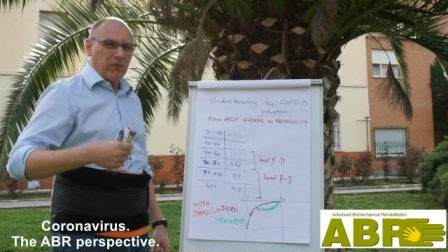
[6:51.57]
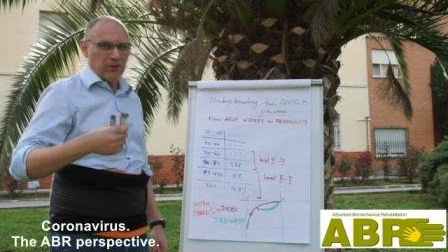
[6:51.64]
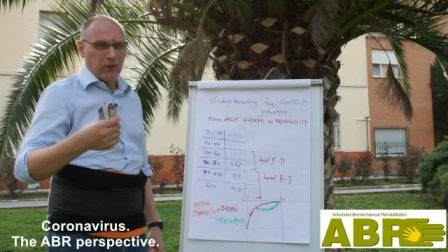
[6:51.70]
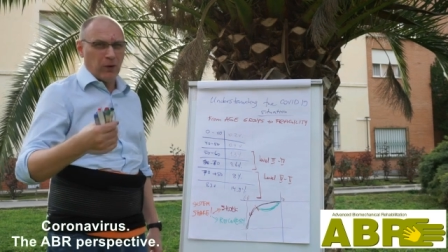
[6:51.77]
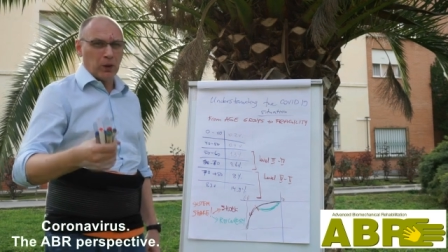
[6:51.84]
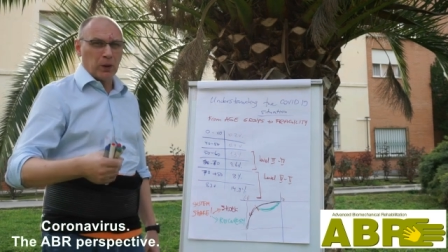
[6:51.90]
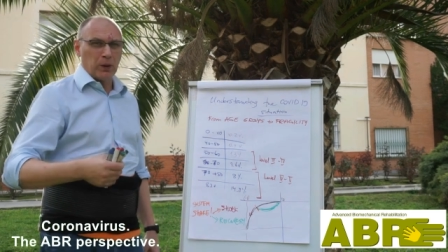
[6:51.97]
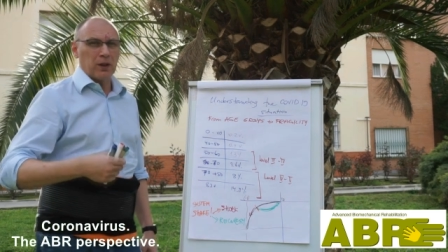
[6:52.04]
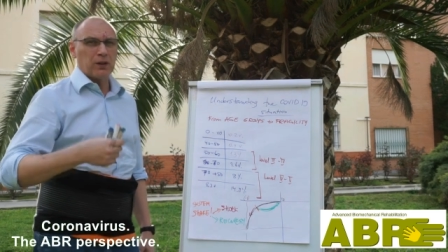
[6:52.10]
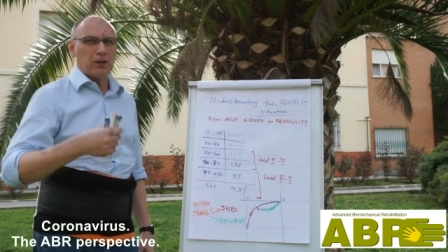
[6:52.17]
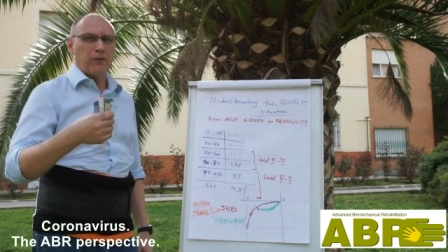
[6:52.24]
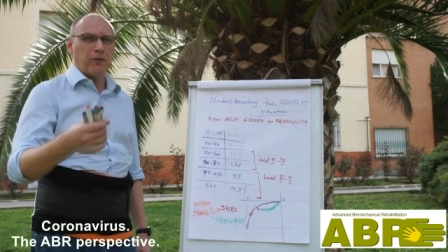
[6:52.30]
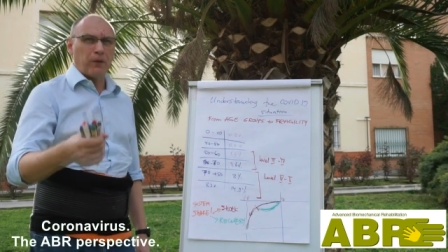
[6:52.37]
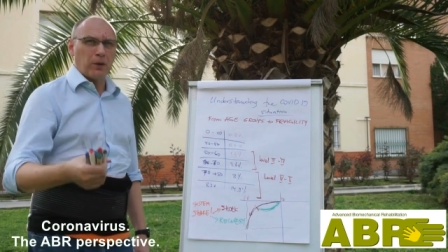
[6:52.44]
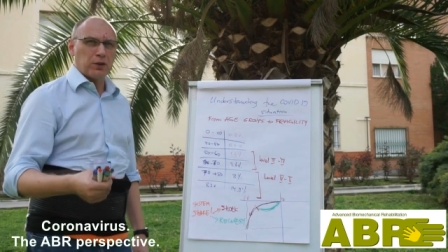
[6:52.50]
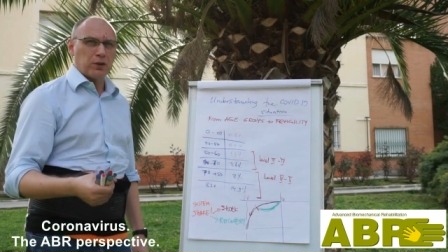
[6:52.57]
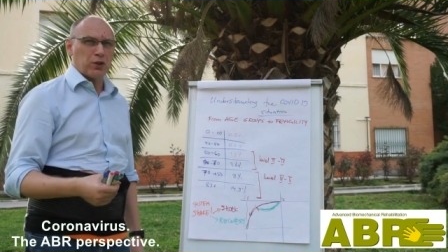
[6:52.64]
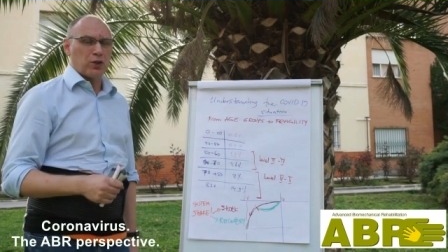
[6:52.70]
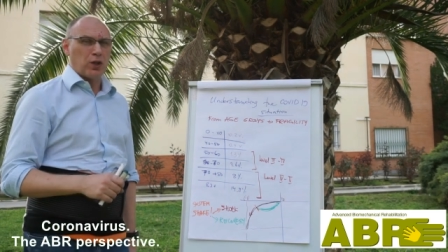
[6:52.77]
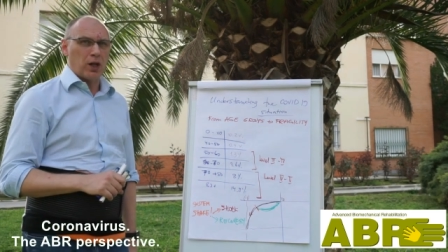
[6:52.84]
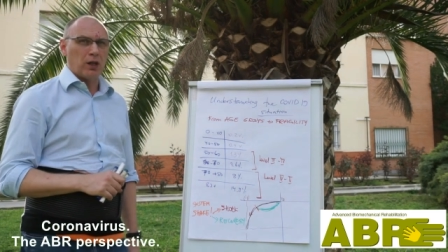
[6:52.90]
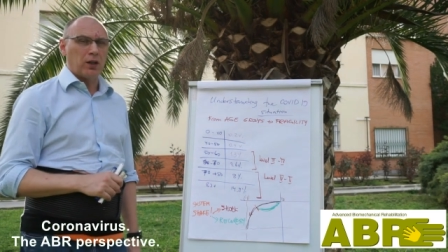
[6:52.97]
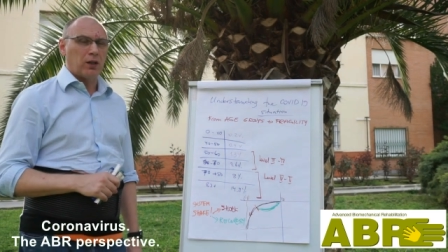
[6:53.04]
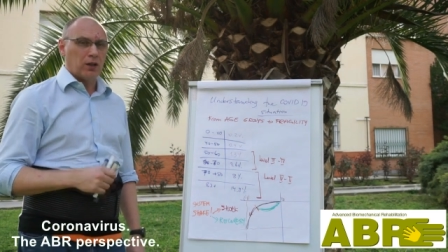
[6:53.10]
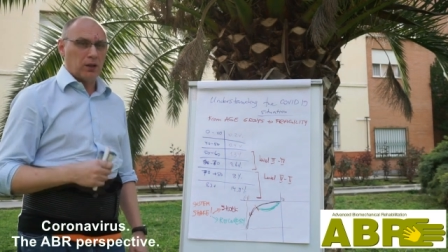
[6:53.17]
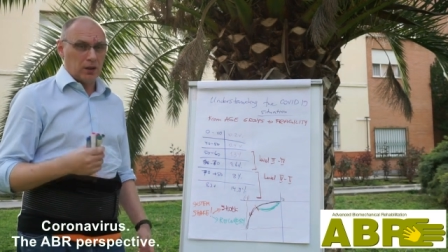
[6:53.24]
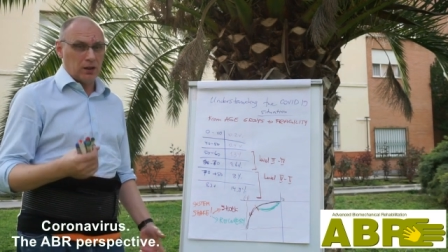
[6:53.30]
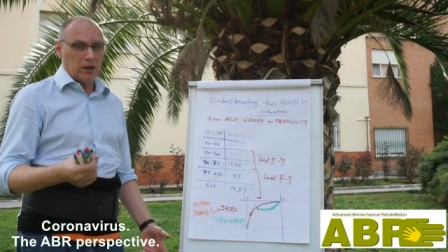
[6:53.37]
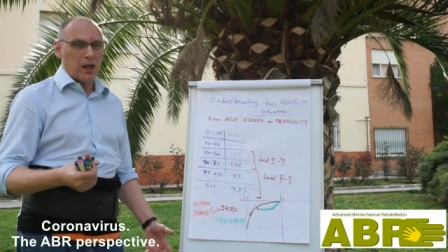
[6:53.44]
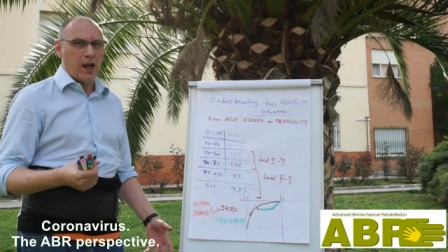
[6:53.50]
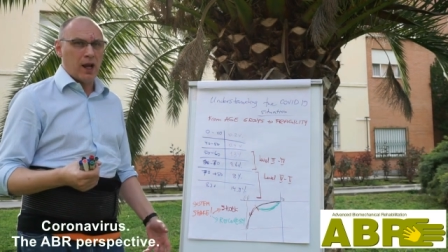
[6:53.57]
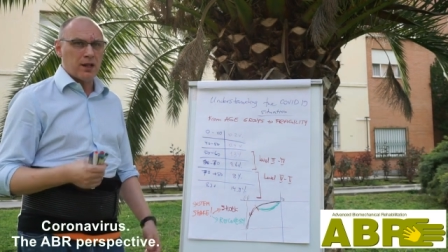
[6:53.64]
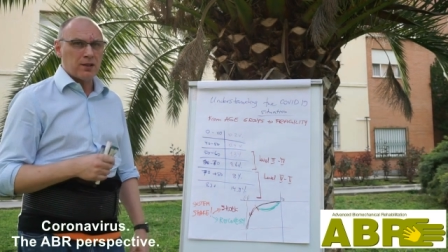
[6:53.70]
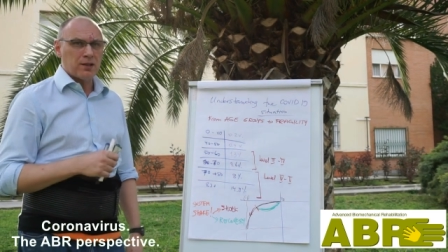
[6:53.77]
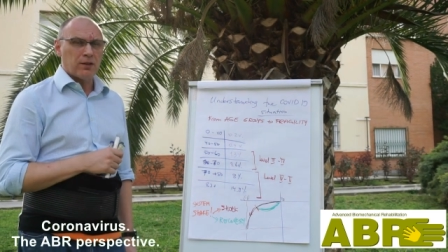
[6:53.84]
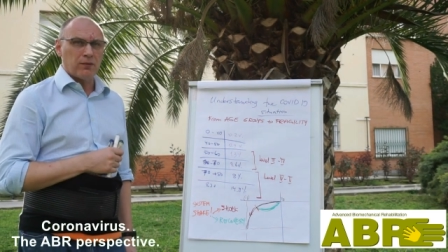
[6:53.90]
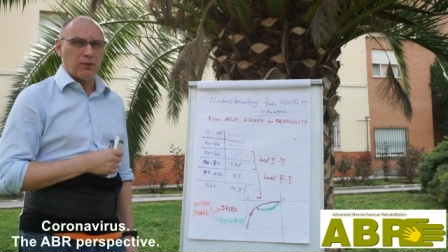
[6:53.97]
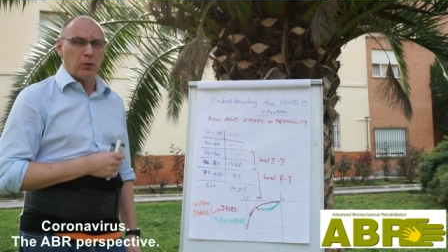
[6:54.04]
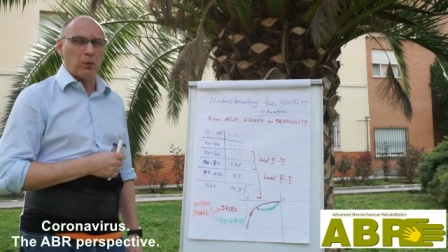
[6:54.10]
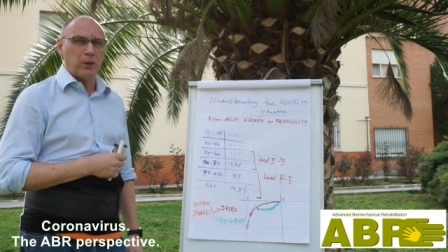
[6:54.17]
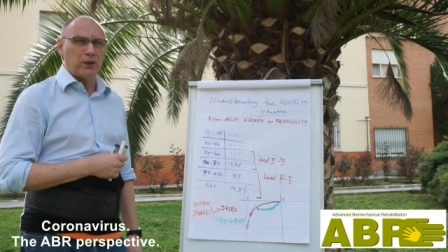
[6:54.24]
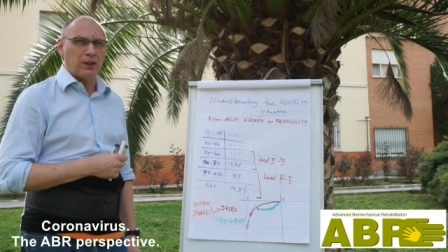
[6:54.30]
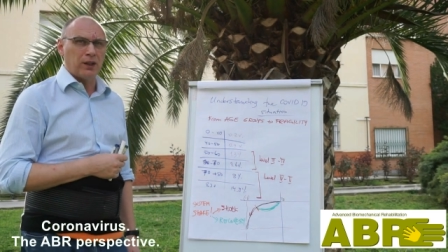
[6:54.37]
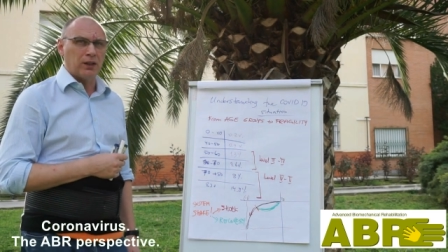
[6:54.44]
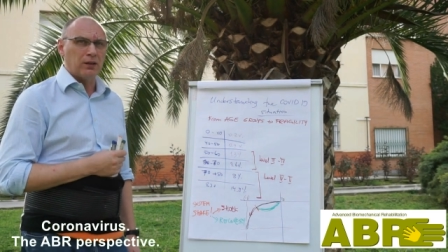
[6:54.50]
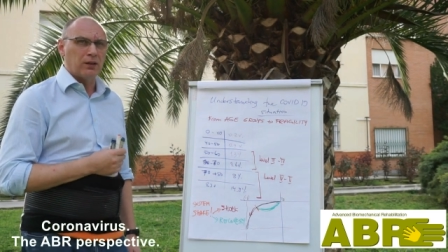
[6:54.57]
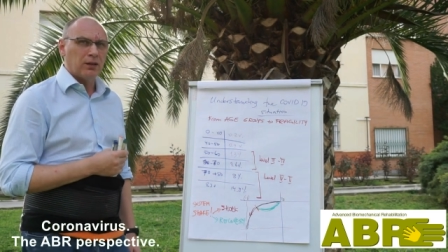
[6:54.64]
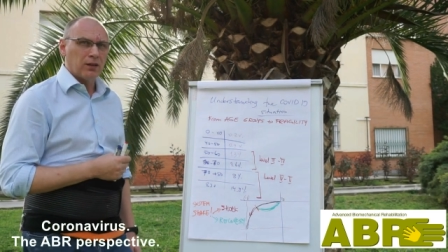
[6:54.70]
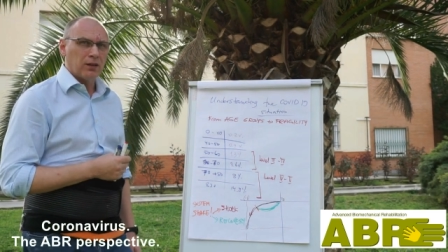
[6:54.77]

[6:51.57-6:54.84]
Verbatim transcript: following the first shake it has from within,